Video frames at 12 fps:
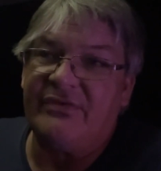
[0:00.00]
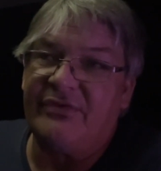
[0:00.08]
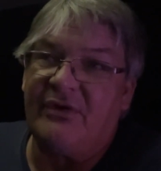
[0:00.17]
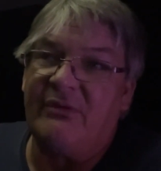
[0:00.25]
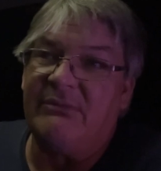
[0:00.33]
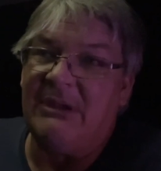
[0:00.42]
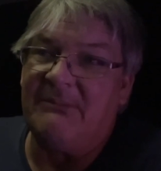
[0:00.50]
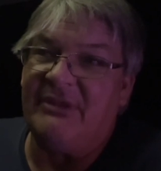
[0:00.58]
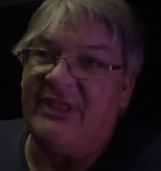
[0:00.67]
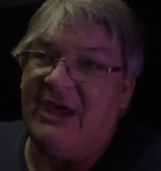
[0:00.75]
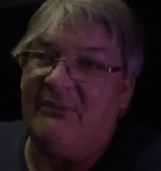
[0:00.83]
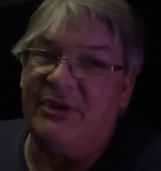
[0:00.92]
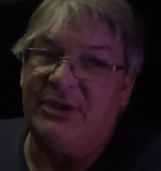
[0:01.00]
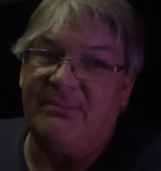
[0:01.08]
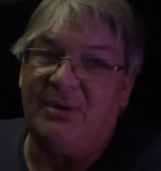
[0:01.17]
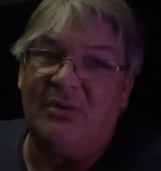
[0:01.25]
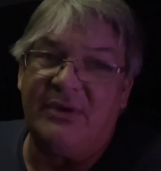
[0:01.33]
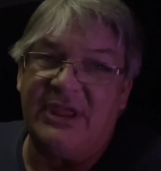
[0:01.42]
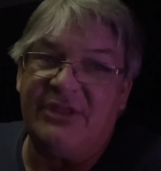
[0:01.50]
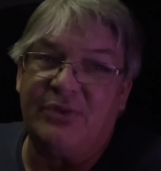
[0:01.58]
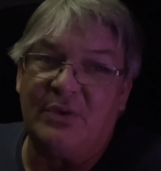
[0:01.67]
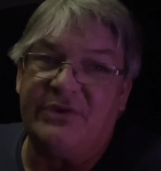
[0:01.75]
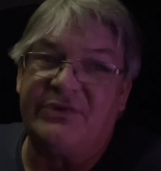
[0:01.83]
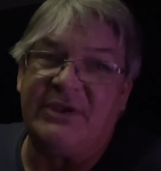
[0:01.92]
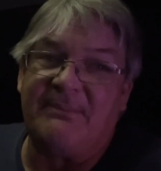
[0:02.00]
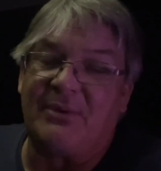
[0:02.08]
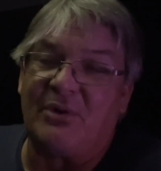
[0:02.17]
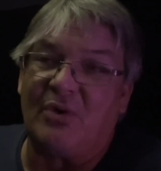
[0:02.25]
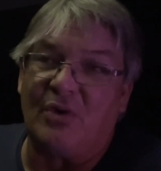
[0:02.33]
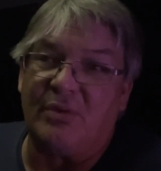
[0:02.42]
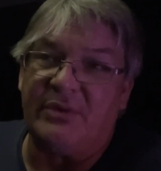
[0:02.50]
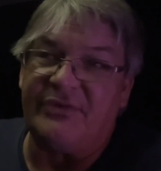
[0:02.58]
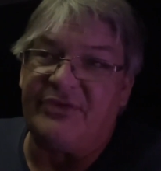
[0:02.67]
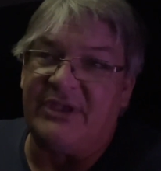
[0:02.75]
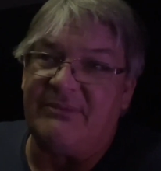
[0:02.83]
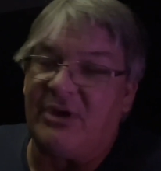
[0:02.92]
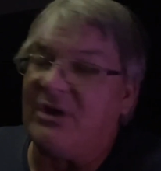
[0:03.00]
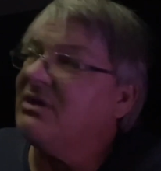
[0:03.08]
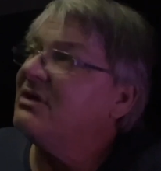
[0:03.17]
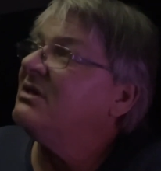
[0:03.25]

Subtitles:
So remember that when you're pulling into a shipper or a receiver.